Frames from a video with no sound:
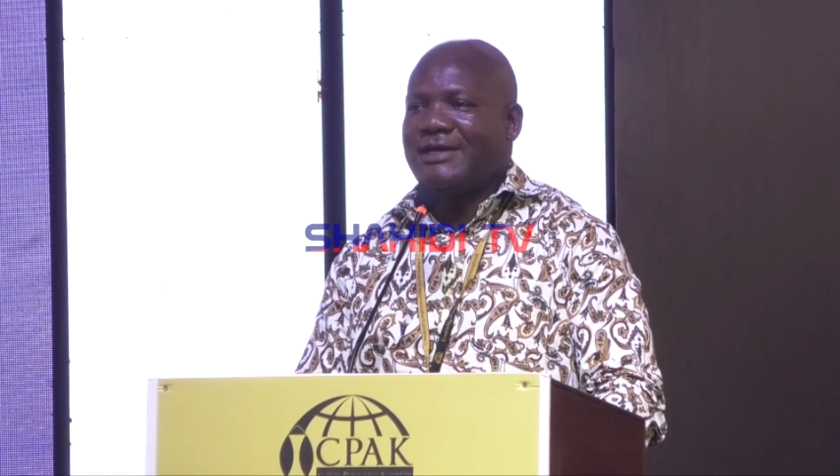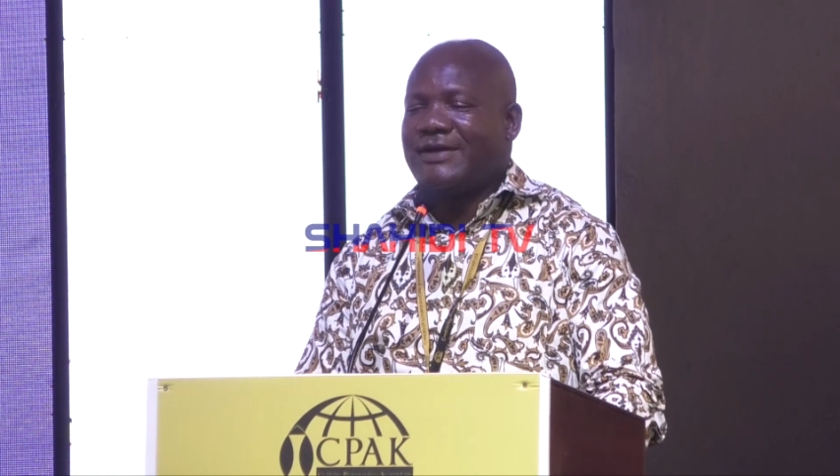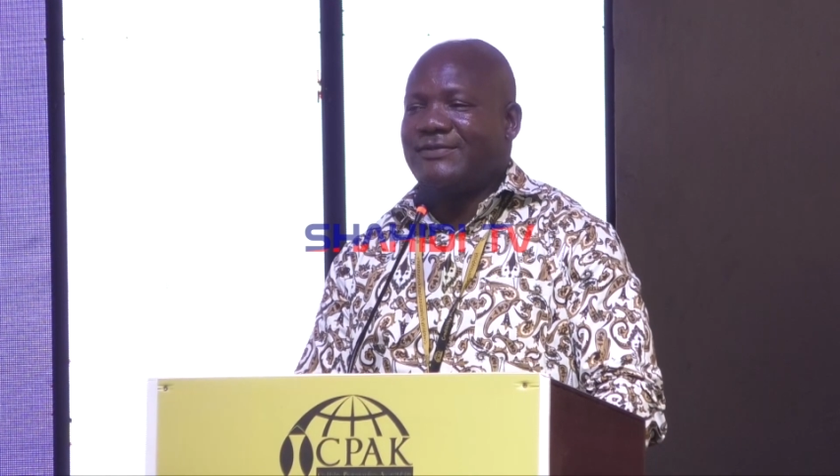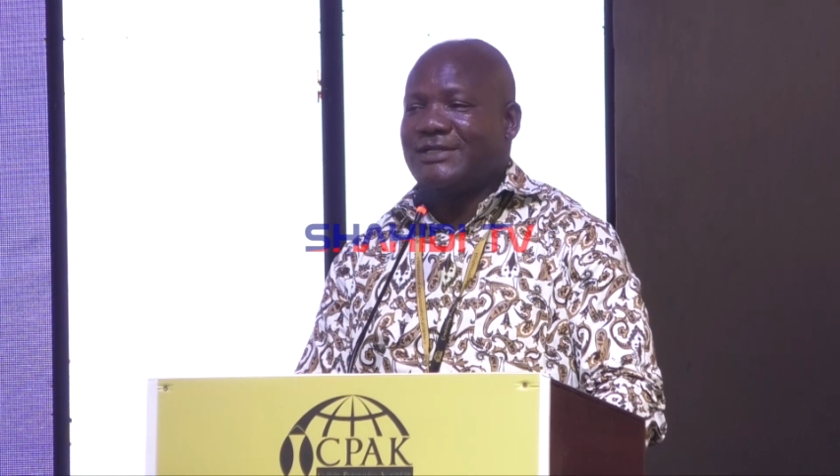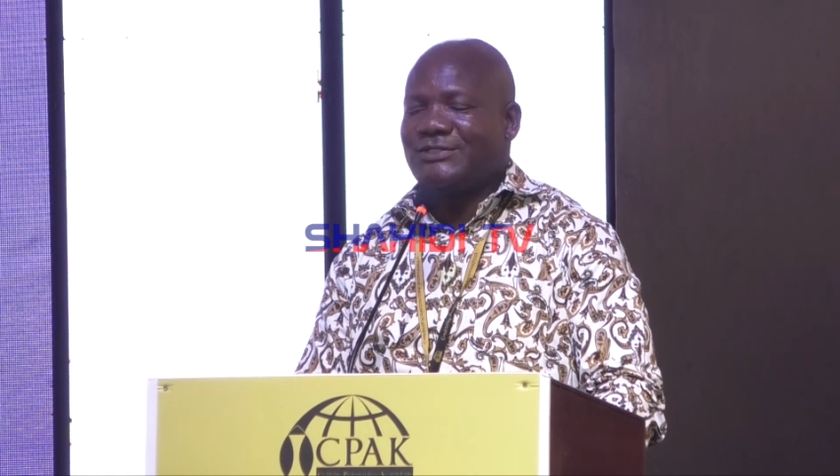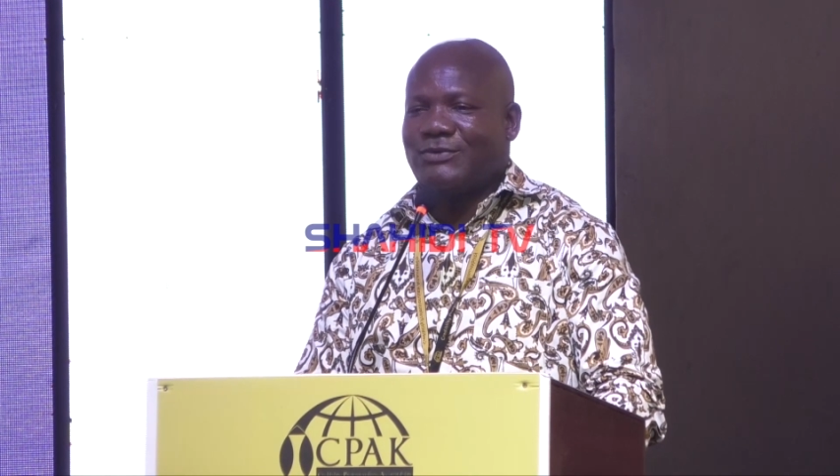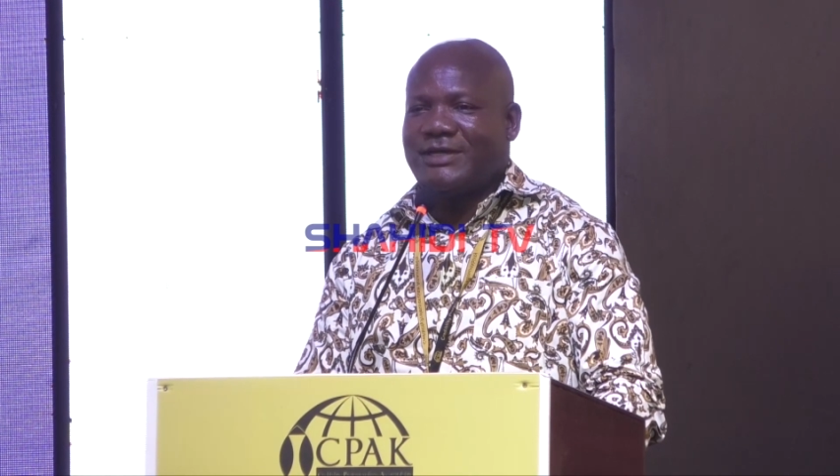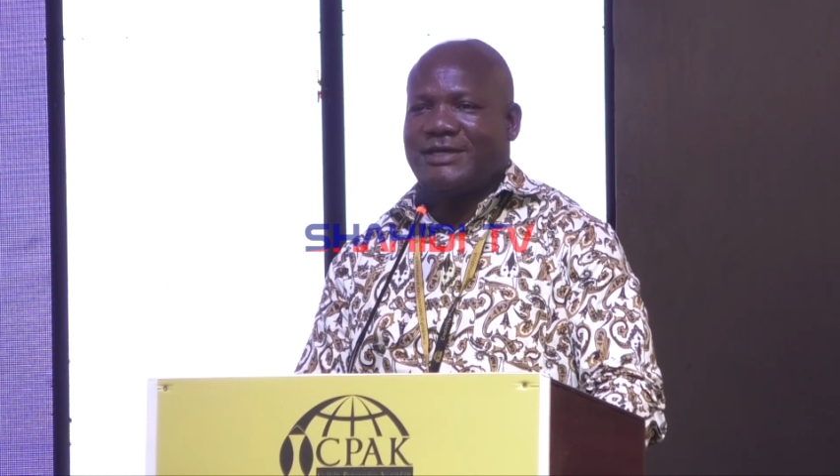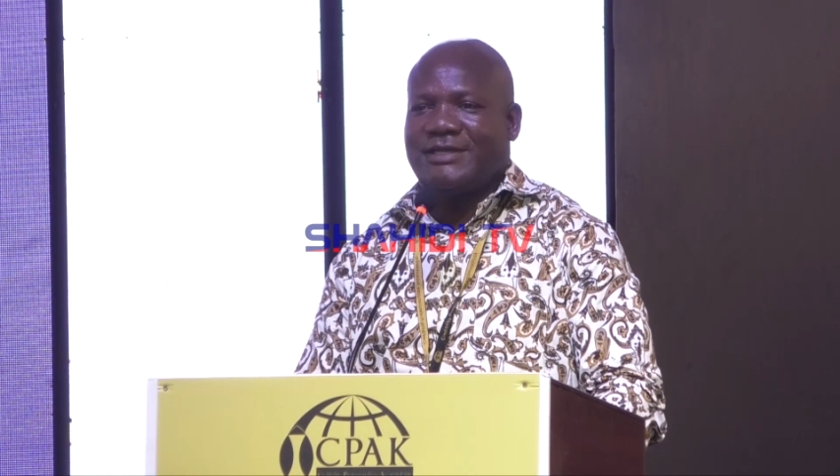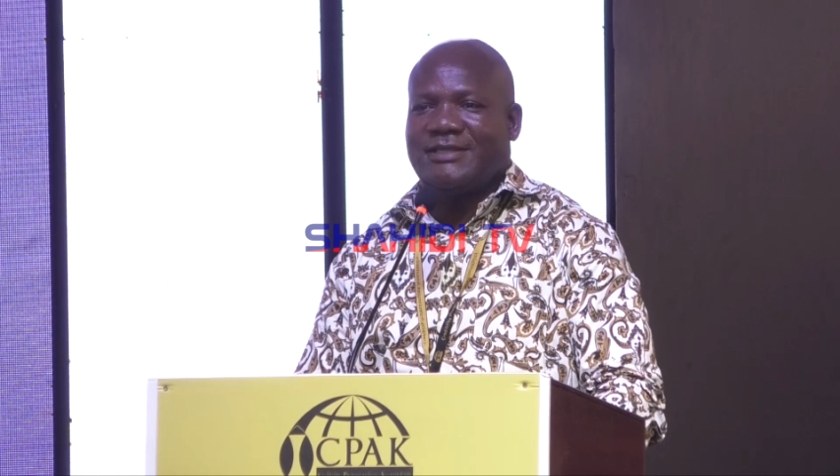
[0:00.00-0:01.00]
And that's
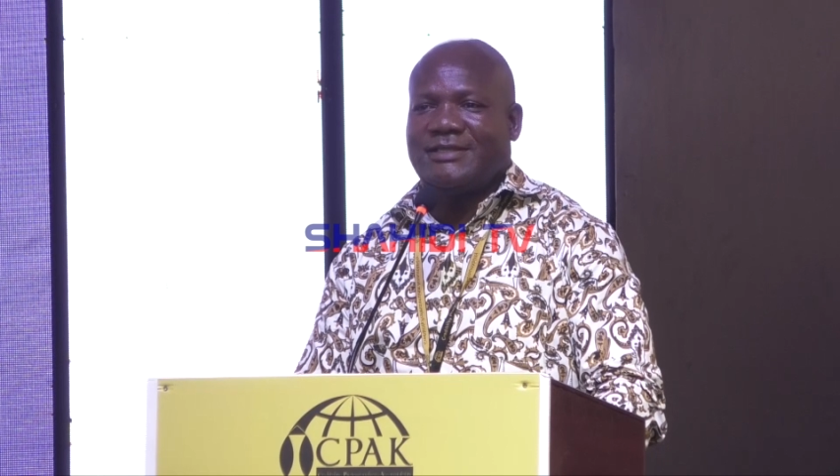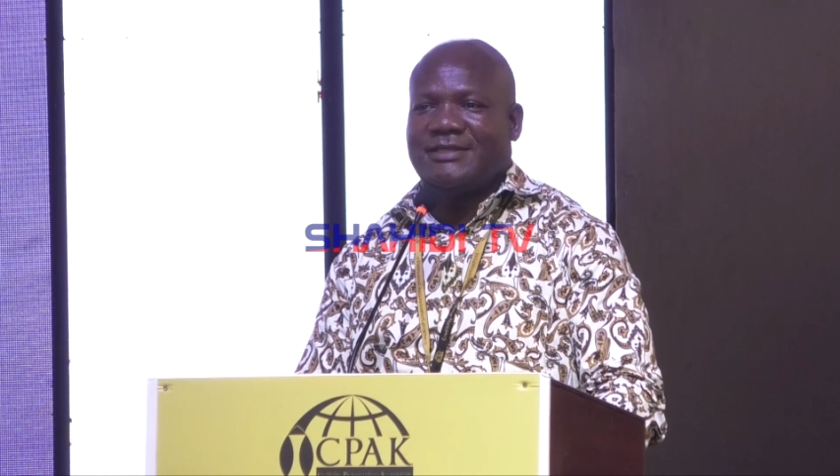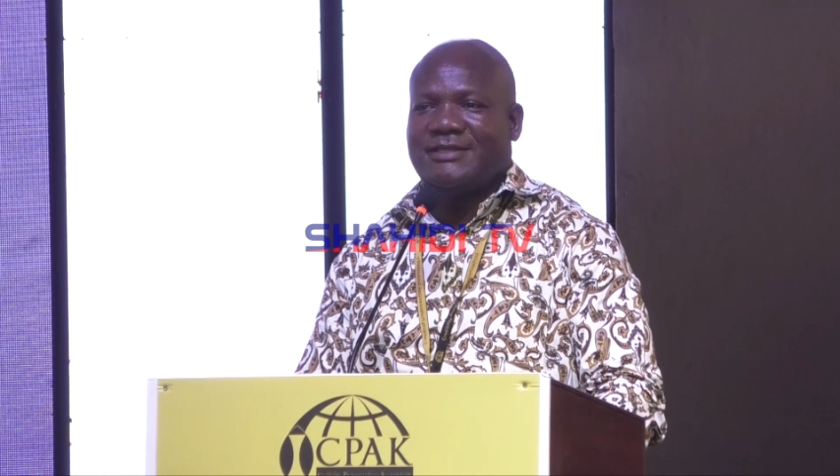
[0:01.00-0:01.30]
why,